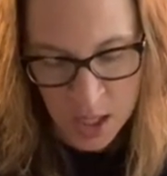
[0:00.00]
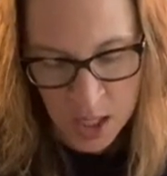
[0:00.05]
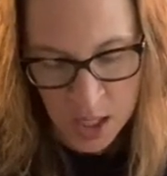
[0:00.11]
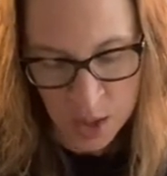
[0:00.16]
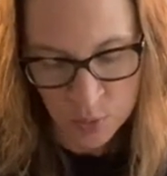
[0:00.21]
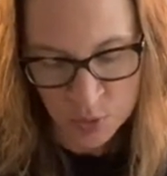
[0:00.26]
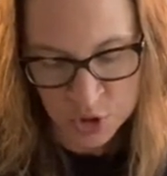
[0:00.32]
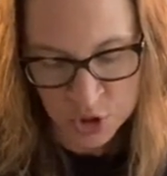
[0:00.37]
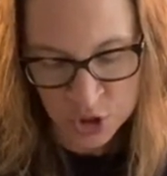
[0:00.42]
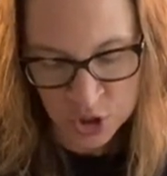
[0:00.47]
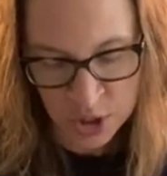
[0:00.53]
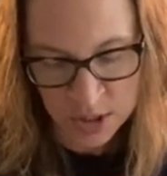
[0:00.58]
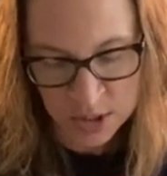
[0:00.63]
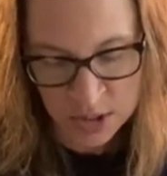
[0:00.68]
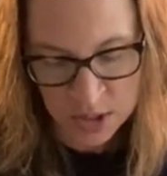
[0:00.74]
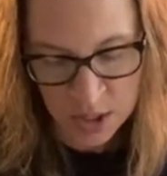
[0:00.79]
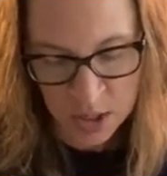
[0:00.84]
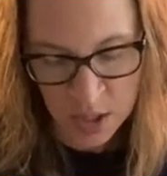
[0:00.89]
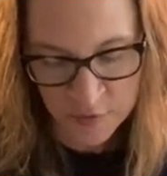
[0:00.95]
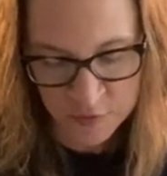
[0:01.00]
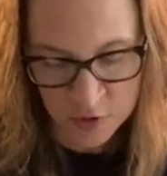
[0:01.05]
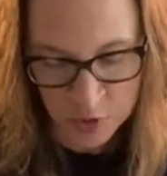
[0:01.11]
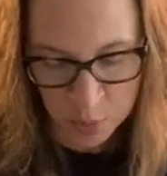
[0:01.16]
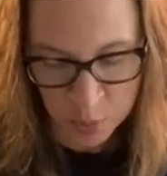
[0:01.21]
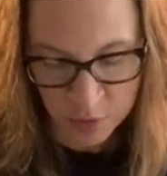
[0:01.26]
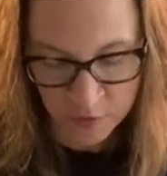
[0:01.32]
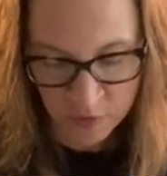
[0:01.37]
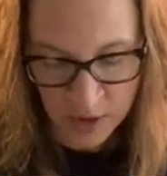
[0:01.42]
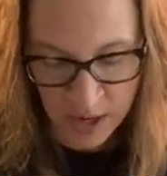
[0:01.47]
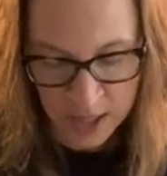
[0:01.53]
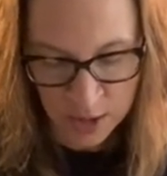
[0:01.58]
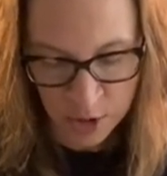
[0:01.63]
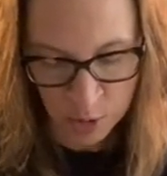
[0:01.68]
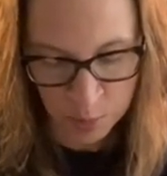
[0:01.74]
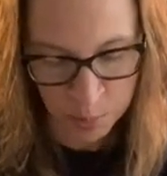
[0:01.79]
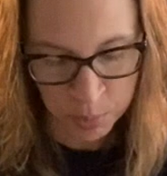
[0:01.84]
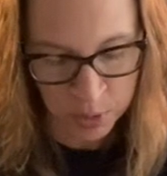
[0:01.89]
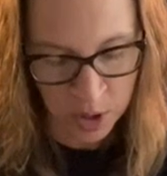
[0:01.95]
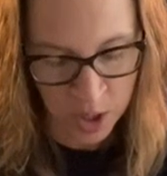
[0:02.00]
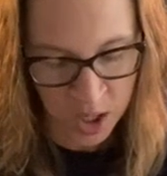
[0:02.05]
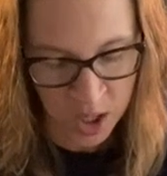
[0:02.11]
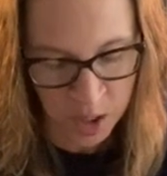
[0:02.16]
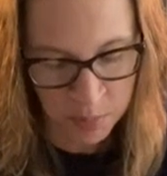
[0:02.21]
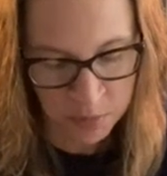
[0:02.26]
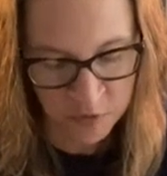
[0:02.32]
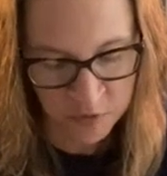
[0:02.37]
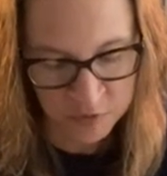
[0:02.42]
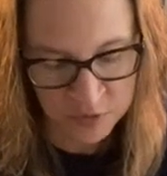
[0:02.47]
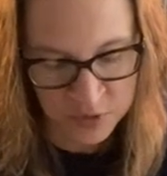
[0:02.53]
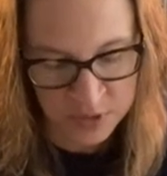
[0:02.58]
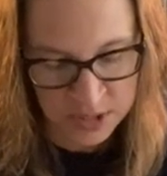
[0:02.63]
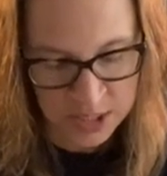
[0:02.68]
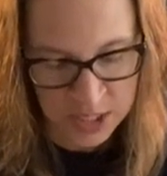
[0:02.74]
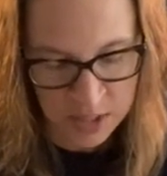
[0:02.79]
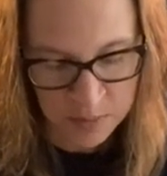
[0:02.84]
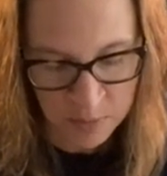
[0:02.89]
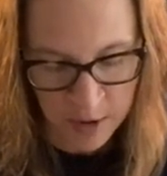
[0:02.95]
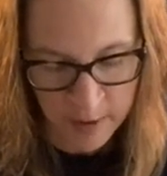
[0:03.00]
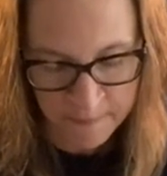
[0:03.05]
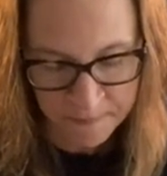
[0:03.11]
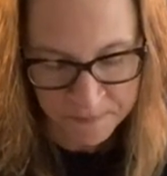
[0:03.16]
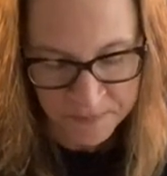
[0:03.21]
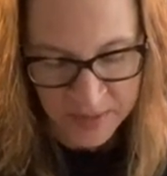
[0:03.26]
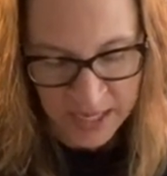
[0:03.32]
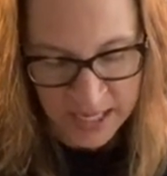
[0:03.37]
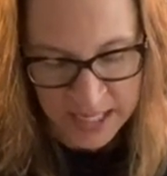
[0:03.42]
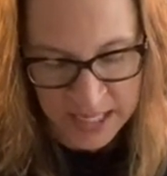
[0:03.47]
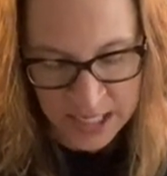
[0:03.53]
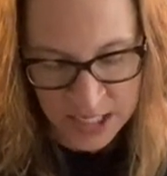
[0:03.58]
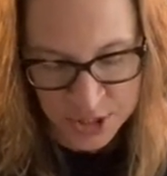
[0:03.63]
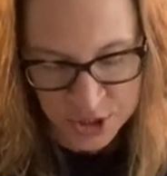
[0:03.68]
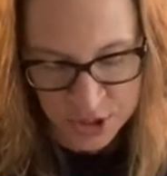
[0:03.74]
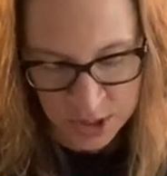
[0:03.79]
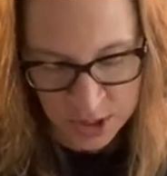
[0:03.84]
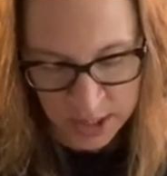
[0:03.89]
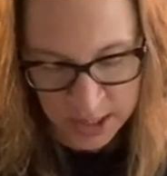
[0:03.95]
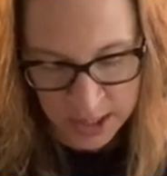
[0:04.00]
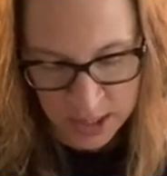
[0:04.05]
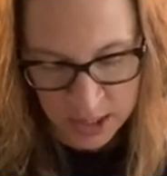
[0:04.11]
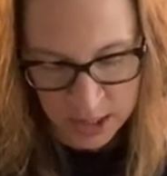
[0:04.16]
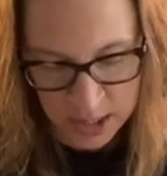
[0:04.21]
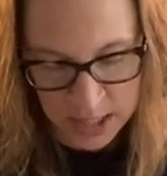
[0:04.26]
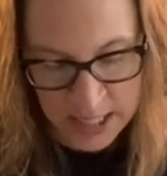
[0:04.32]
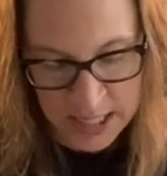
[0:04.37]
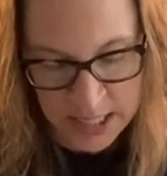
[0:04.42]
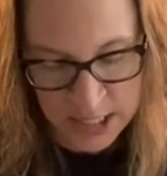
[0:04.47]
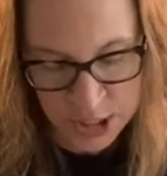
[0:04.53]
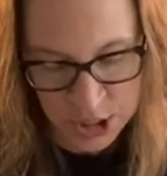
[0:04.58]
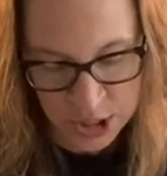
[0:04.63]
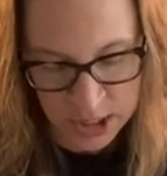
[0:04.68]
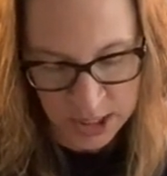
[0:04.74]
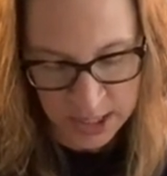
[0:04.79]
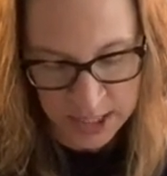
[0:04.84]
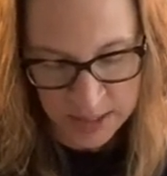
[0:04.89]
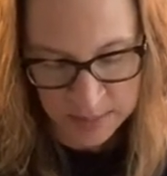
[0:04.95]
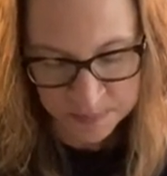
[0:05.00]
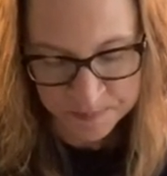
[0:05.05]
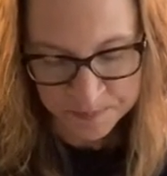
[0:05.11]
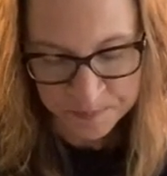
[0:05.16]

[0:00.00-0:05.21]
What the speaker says: It was just enough to provide our blob of tsima each night,